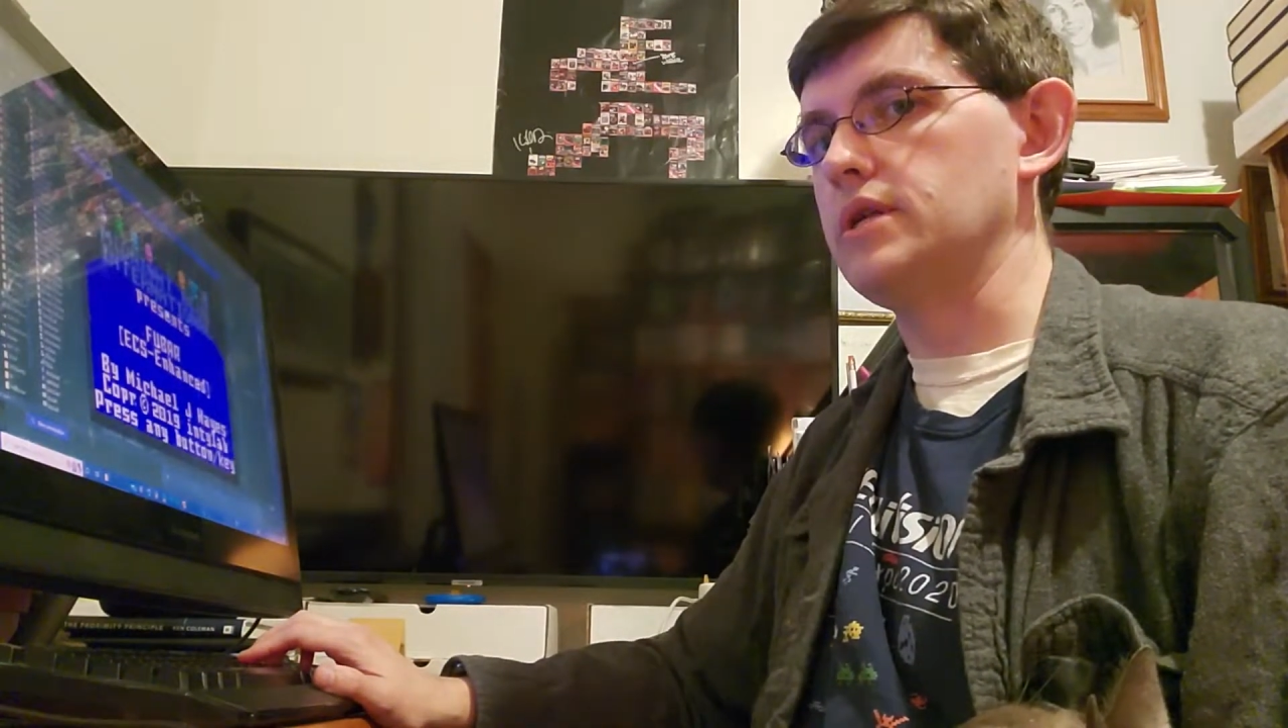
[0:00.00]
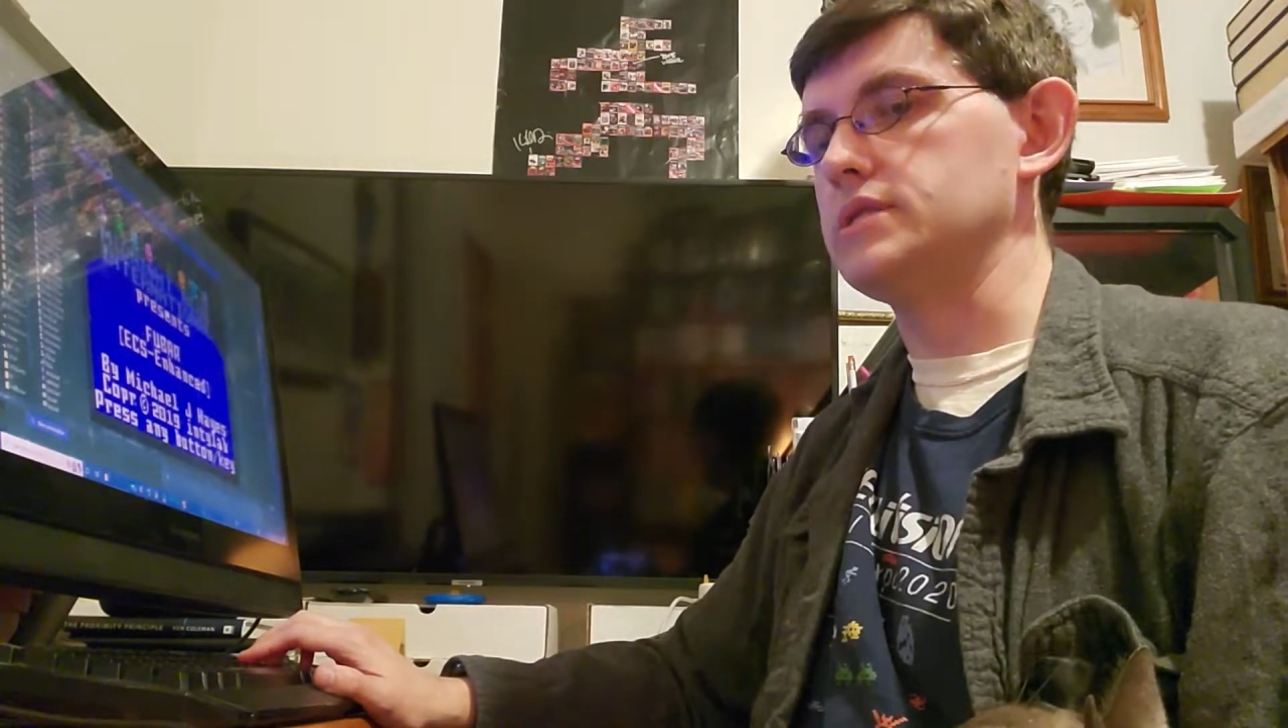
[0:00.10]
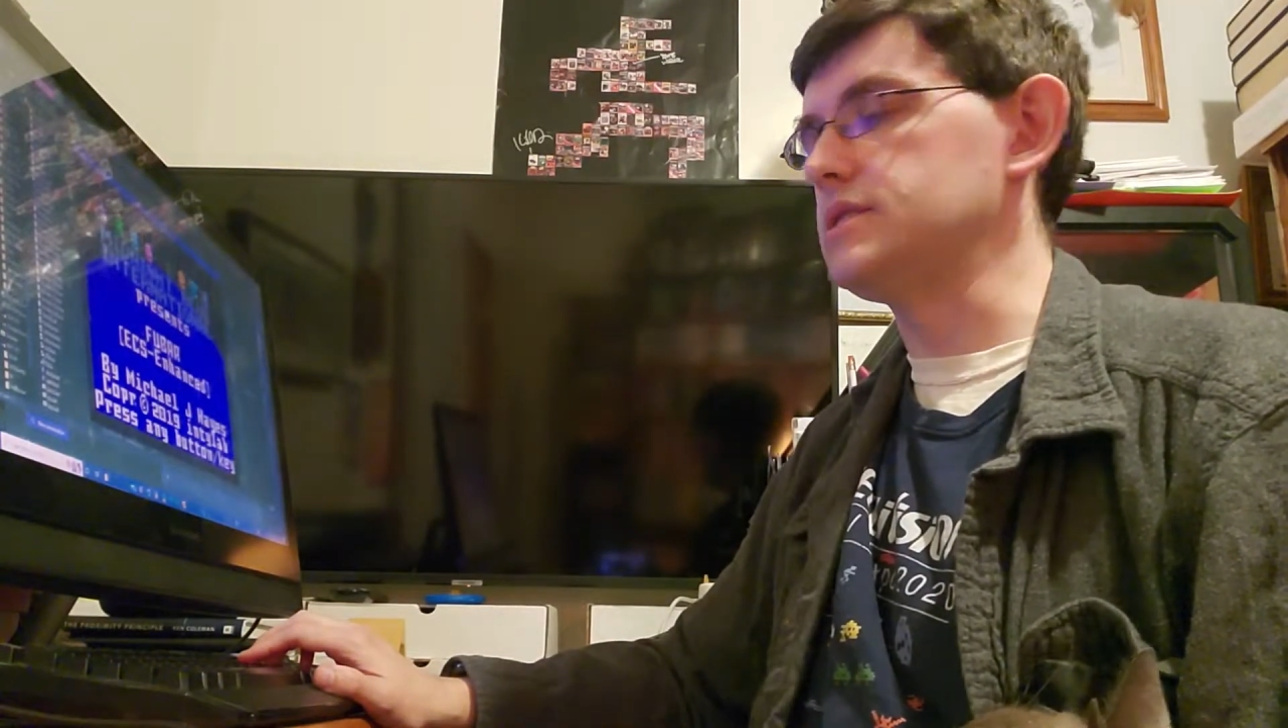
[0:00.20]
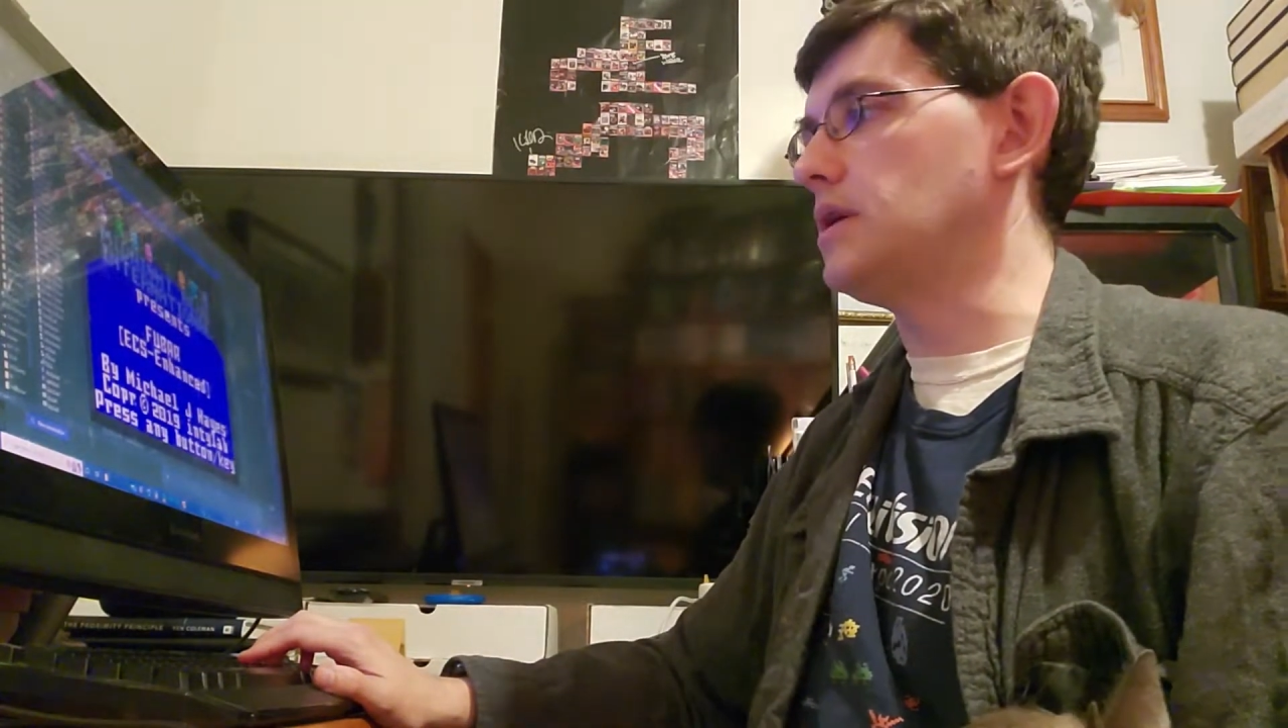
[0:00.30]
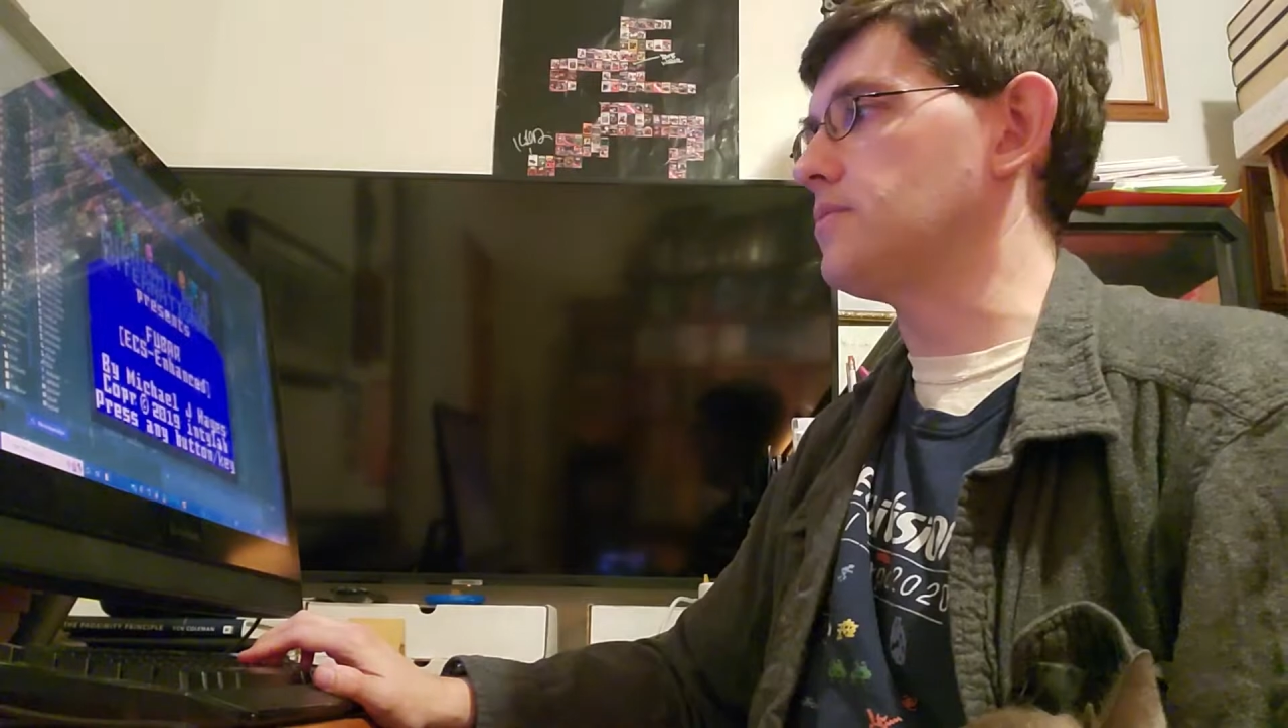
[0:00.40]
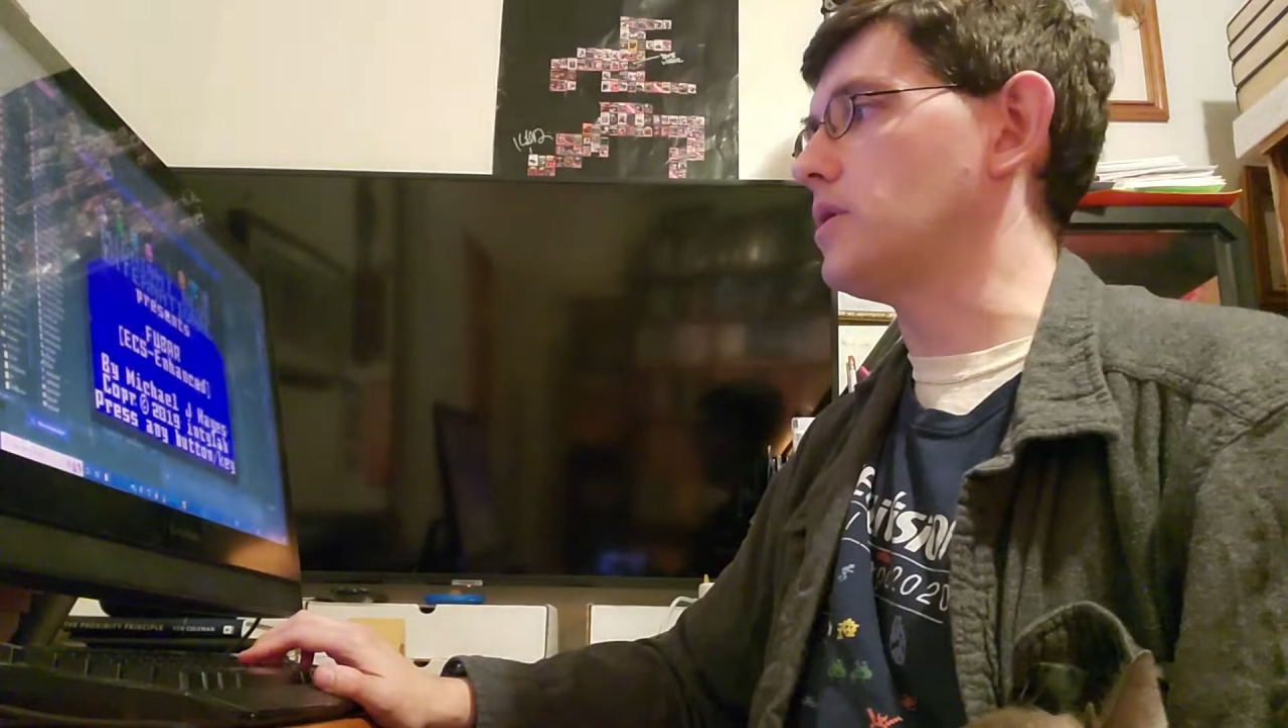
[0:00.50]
it and start